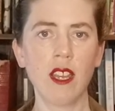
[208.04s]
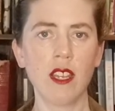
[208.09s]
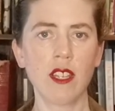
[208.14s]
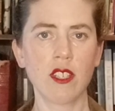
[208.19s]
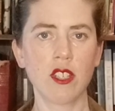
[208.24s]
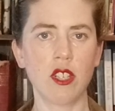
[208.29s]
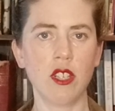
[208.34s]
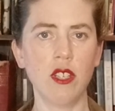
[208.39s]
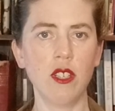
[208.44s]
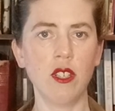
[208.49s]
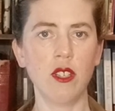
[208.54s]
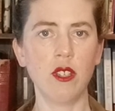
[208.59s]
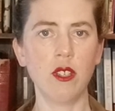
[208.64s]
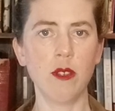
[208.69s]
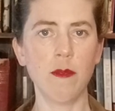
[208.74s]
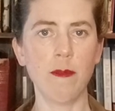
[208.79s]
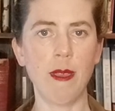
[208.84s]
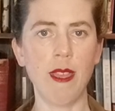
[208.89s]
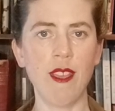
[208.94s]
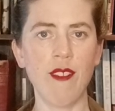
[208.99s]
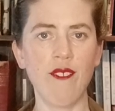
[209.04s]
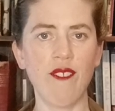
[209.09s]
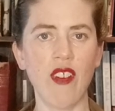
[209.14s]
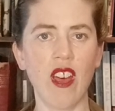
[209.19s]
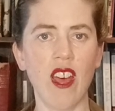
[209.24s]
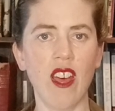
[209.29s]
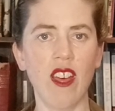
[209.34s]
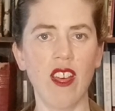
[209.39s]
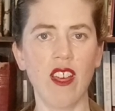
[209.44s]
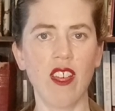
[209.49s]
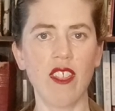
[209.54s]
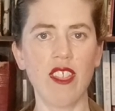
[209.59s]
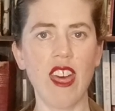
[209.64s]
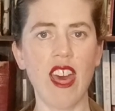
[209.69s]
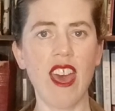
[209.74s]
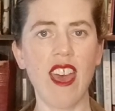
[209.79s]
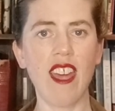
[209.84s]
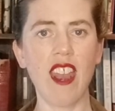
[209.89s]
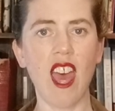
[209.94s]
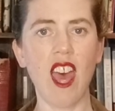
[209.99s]
To me
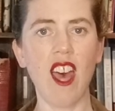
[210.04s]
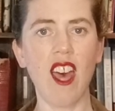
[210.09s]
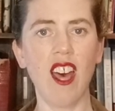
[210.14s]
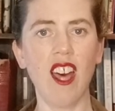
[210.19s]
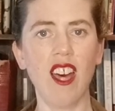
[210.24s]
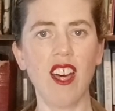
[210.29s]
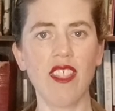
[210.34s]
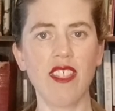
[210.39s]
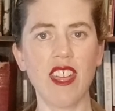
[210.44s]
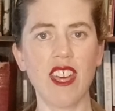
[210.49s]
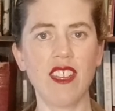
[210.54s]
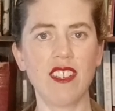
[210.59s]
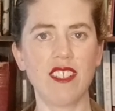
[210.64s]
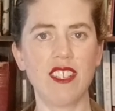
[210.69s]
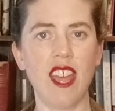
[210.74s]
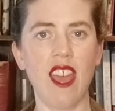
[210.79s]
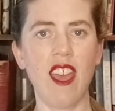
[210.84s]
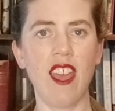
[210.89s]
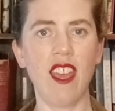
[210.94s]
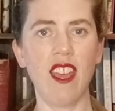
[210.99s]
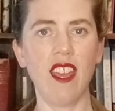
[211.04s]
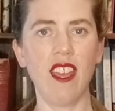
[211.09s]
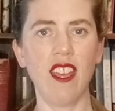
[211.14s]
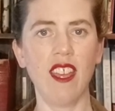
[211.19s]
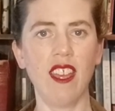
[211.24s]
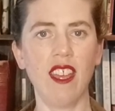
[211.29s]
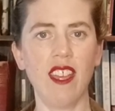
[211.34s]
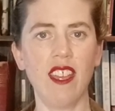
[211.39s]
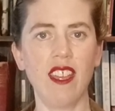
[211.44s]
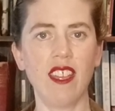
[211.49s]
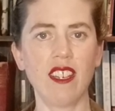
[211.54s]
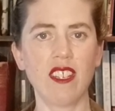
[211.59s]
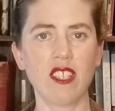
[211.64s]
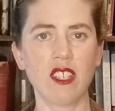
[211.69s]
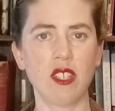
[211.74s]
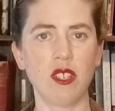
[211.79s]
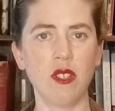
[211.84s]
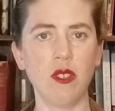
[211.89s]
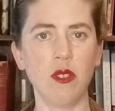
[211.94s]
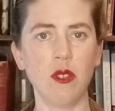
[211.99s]
that all the day,
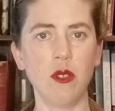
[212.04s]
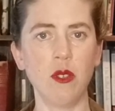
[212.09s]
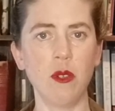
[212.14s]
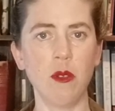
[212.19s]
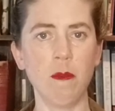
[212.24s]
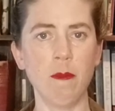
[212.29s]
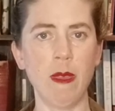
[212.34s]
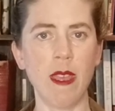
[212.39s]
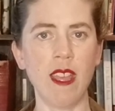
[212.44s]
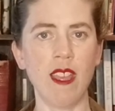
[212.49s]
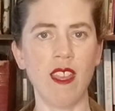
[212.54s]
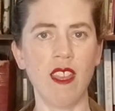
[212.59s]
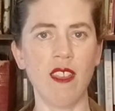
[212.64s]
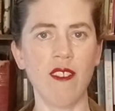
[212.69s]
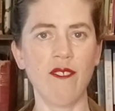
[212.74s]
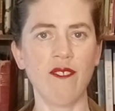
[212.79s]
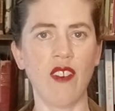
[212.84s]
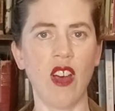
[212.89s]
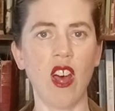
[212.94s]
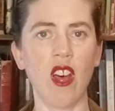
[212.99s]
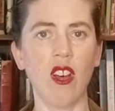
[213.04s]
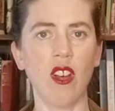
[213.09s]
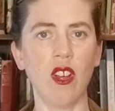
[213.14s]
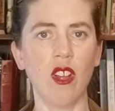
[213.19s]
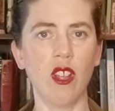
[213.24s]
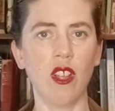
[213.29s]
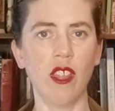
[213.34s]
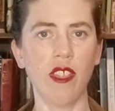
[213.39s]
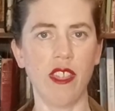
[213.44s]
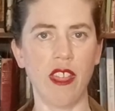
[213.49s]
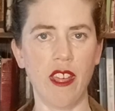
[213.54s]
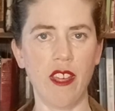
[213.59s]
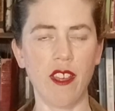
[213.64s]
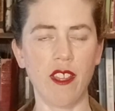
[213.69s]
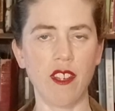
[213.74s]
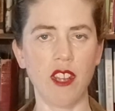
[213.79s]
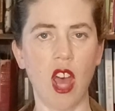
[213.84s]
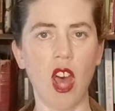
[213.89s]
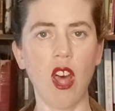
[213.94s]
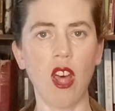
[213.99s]
to me
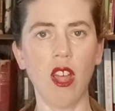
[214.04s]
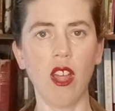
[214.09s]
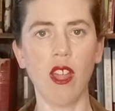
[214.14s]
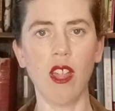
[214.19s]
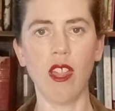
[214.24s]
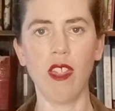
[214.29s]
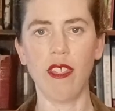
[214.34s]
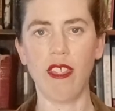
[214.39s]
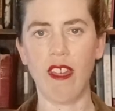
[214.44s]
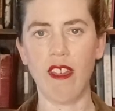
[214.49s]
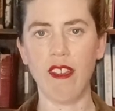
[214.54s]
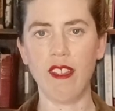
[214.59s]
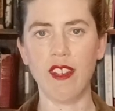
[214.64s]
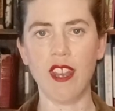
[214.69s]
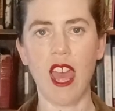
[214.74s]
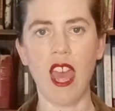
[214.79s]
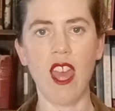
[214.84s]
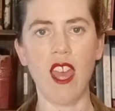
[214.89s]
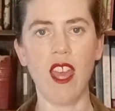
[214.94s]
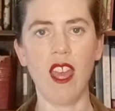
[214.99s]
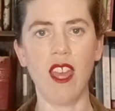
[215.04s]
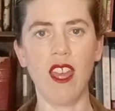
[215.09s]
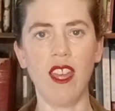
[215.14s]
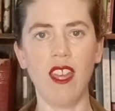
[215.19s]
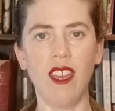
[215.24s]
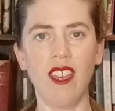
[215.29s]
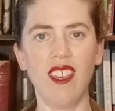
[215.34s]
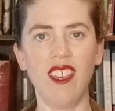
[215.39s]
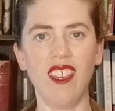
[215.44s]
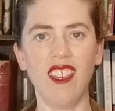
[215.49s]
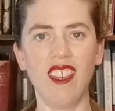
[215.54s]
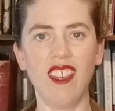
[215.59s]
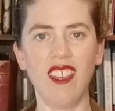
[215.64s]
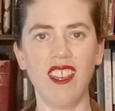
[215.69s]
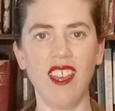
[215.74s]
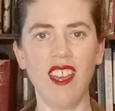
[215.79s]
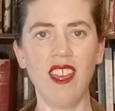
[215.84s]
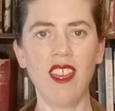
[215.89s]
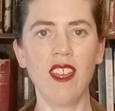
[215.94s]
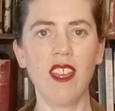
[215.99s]
that all the
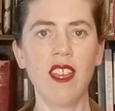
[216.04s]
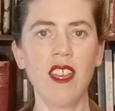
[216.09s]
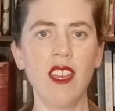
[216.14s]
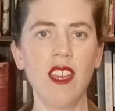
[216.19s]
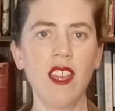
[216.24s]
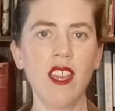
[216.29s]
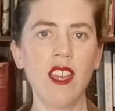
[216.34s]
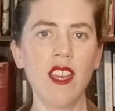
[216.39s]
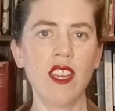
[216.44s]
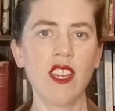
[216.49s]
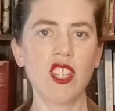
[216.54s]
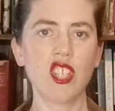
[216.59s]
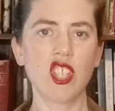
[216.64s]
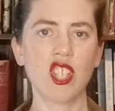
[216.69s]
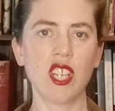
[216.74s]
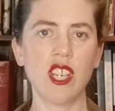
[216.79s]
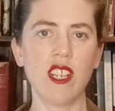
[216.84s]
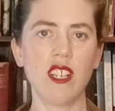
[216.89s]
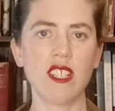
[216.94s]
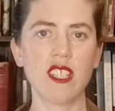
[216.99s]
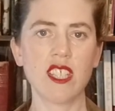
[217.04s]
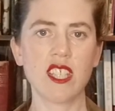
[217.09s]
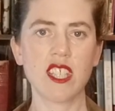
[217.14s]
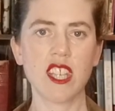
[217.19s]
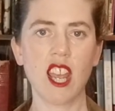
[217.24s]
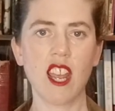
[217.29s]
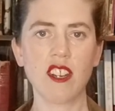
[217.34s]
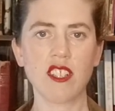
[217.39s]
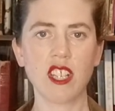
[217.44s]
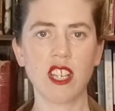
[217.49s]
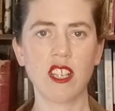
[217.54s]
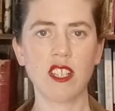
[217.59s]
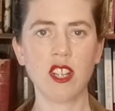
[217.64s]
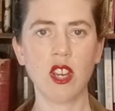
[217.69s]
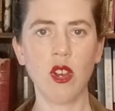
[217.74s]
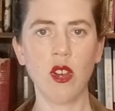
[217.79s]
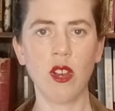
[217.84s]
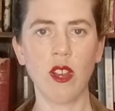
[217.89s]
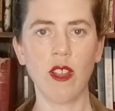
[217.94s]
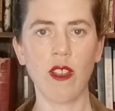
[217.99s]
day. She started
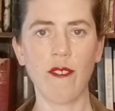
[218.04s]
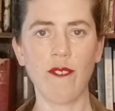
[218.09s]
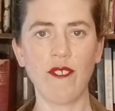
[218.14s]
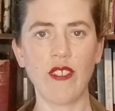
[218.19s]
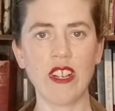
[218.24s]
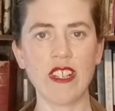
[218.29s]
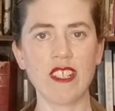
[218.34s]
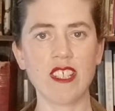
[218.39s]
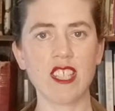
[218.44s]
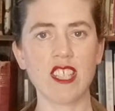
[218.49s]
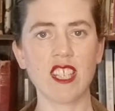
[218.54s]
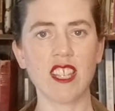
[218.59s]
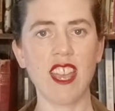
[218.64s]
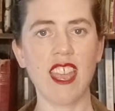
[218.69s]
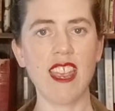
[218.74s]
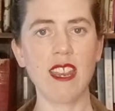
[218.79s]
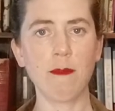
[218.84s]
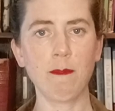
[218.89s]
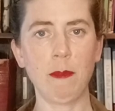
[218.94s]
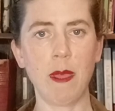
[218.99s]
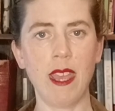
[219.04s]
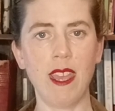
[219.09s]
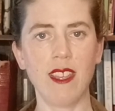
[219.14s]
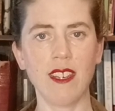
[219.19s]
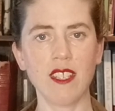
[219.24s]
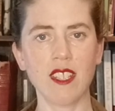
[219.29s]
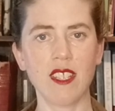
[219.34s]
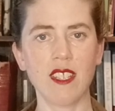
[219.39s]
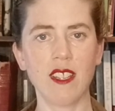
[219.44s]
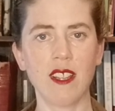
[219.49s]
o'er for slate pit,